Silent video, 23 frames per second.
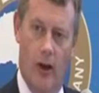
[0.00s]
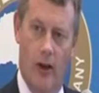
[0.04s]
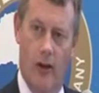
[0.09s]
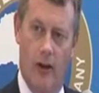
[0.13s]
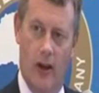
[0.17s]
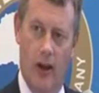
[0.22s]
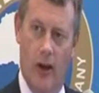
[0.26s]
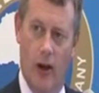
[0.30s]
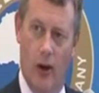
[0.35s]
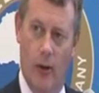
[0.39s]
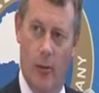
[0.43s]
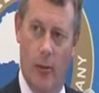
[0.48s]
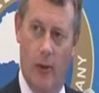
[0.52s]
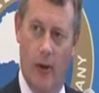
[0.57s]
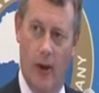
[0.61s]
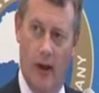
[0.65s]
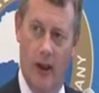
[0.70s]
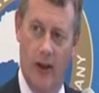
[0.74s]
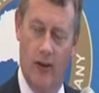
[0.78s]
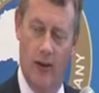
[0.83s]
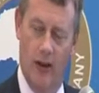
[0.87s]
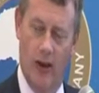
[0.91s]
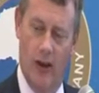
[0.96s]
the
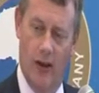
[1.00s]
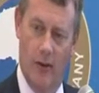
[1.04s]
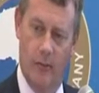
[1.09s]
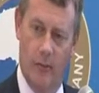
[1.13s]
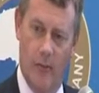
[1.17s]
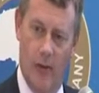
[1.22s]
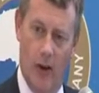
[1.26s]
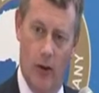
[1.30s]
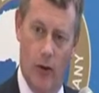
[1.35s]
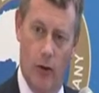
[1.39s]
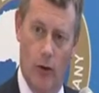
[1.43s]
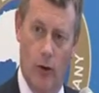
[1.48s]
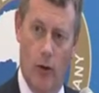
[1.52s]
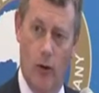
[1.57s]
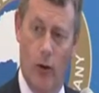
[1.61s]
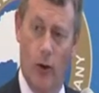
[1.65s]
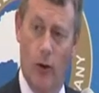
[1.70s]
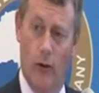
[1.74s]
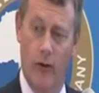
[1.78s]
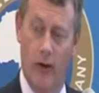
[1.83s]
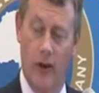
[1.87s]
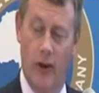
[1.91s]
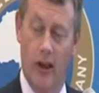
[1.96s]
operator
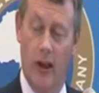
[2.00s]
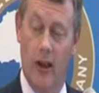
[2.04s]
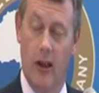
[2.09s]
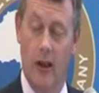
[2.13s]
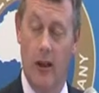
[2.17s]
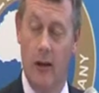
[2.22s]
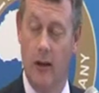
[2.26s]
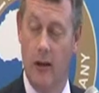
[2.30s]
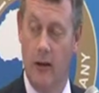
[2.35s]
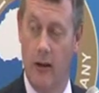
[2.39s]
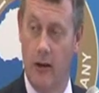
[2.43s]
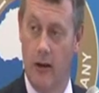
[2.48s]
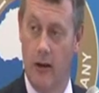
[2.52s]
or for the